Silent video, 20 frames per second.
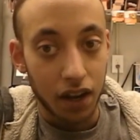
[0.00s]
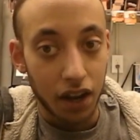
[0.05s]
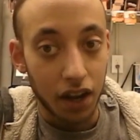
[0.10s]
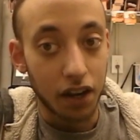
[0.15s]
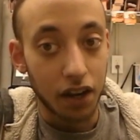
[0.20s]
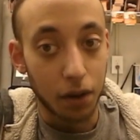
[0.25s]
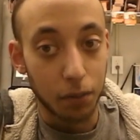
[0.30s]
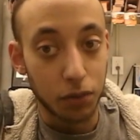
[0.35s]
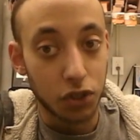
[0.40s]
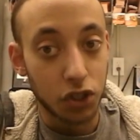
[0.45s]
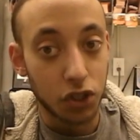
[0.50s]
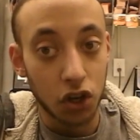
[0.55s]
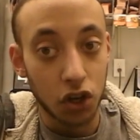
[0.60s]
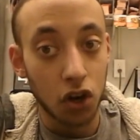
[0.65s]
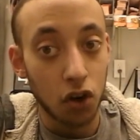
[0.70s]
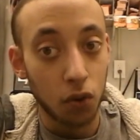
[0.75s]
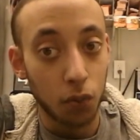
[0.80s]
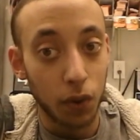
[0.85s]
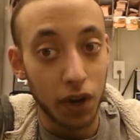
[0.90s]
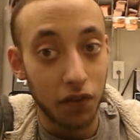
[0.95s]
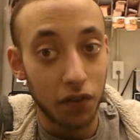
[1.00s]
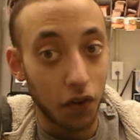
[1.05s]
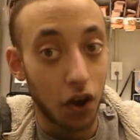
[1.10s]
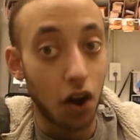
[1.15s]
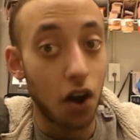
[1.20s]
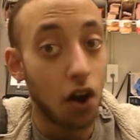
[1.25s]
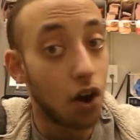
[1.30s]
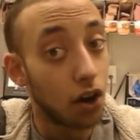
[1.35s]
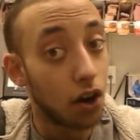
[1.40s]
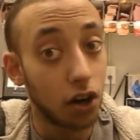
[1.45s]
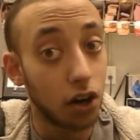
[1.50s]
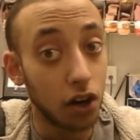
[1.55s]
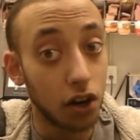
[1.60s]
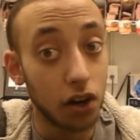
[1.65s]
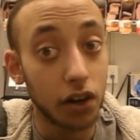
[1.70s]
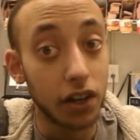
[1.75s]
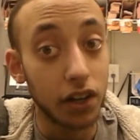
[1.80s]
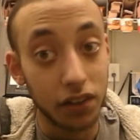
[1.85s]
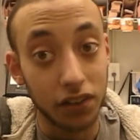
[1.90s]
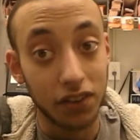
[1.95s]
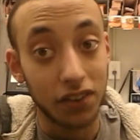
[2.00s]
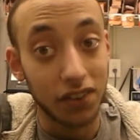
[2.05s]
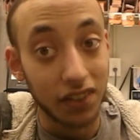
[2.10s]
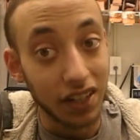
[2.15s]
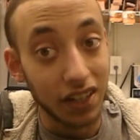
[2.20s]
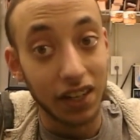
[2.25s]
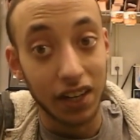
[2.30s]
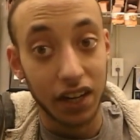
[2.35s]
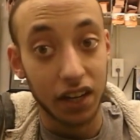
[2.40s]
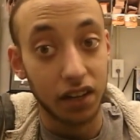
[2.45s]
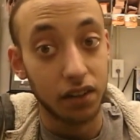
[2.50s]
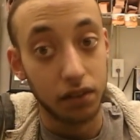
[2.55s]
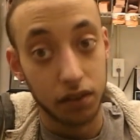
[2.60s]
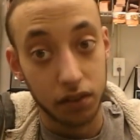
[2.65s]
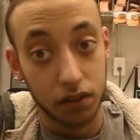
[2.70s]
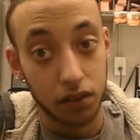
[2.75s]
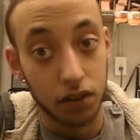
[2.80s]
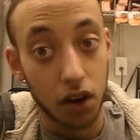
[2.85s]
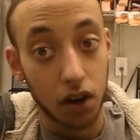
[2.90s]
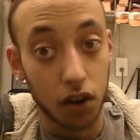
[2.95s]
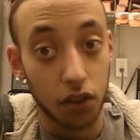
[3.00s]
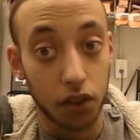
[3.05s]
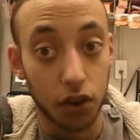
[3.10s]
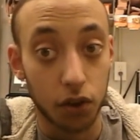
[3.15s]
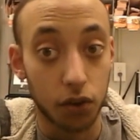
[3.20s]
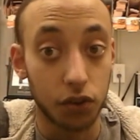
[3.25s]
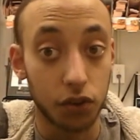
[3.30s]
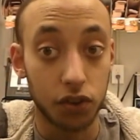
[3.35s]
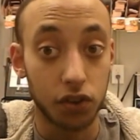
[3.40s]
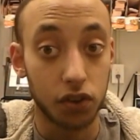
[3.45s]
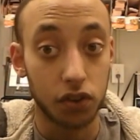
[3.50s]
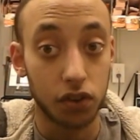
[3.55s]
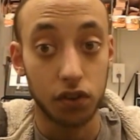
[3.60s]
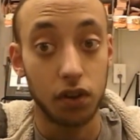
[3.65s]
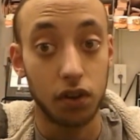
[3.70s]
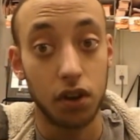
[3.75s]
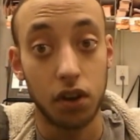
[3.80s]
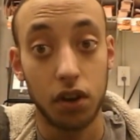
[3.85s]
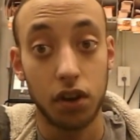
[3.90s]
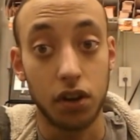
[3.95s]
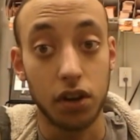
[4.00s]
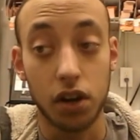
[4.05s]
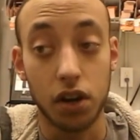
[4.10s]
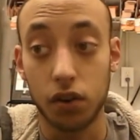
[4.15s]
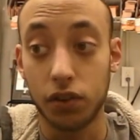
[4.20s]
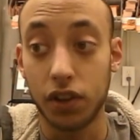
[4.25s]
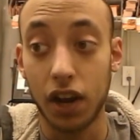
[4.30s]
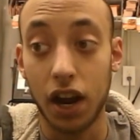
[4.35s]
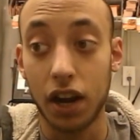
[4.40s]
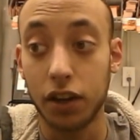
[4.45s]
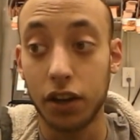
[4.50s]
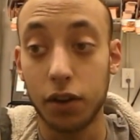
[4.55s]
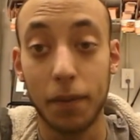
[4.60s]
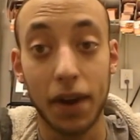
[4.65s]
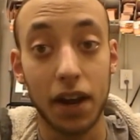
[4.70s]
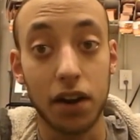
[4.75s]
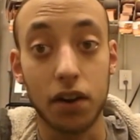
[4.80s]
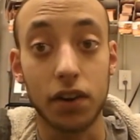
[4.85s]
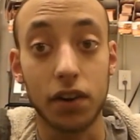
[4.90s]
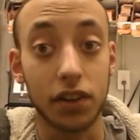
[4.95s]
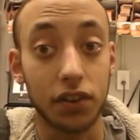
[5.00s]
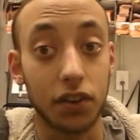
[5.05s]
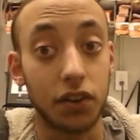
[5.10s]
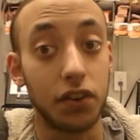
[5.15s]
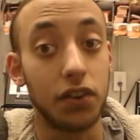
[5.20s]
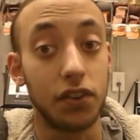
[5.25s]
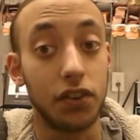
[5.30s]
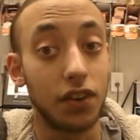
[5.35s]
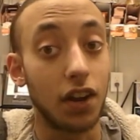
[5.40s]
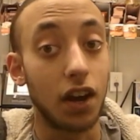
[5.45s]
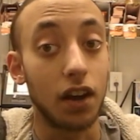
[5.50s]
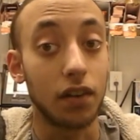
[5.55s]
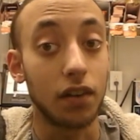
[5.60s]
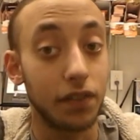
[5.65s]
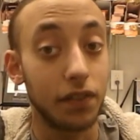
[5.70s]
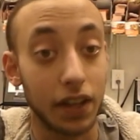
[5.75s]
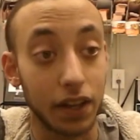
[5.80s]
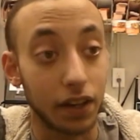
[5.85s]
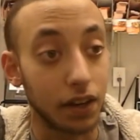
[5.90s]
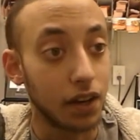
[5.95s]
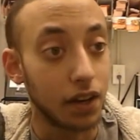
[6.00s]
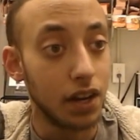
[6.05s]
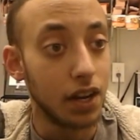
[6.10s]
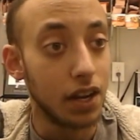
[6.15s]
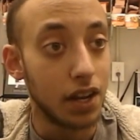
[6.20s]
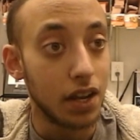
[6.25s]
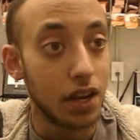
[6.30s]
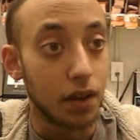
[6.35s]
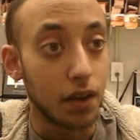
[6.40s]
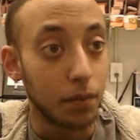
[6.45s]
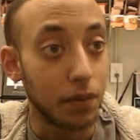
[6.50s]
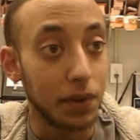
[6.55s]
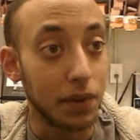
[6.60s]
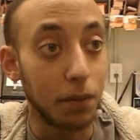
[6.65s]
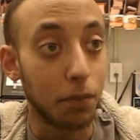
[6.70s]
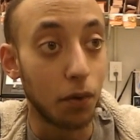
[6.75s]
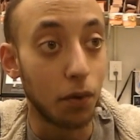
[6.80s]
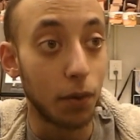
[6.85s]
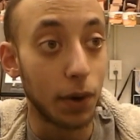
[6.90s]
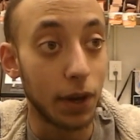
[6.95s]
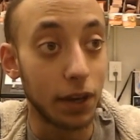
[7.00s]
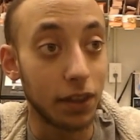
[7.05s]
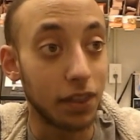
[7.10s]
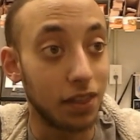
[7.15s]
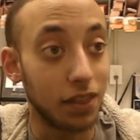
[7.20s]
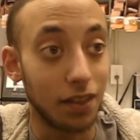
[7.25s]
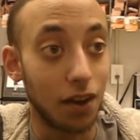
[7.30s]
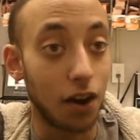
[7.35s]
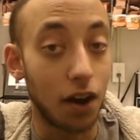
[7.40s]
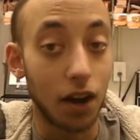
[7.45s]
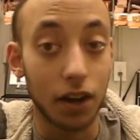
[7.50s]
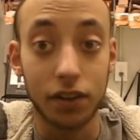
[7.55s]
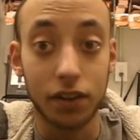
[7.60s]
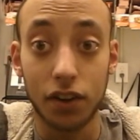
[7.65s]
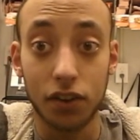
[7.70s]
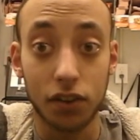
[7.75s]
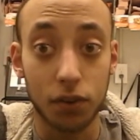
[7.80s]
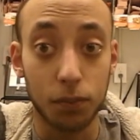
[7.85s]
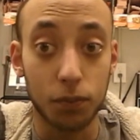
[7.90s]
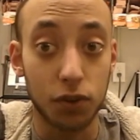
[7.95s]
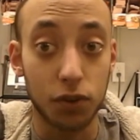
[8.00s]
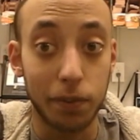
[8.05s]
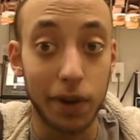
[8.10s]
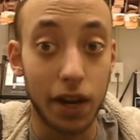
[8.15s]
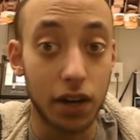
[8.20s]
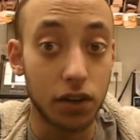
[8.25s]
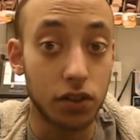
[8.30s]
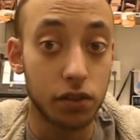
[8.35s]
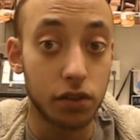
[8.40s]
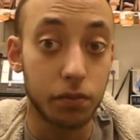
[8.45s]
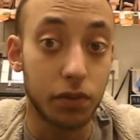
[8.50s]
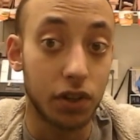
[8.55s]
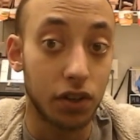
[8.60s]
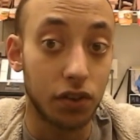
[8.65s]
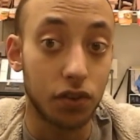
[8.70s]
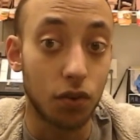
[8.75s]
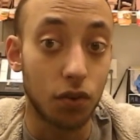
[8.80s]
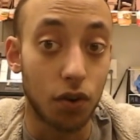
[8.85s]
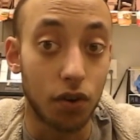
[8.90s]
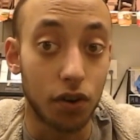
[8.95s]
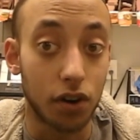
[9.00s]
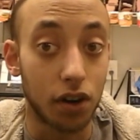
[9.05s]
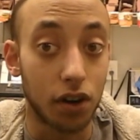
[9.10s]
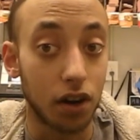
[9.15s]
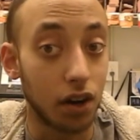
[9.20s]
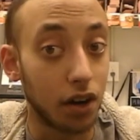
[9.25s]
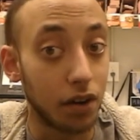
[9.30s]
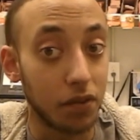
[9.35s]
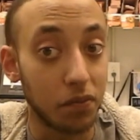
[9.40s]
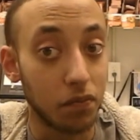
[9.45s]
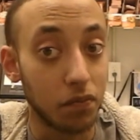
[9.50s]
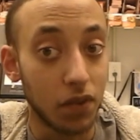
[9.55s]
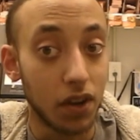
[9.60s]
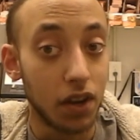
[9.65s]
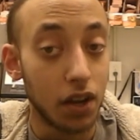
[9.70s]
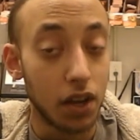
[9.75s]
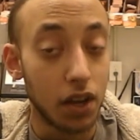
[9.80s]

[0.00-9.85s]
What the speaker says: And I'm sure we've all heard and seen it in all those, you know, documentaries and stuff, that people with autism spectrum disorder and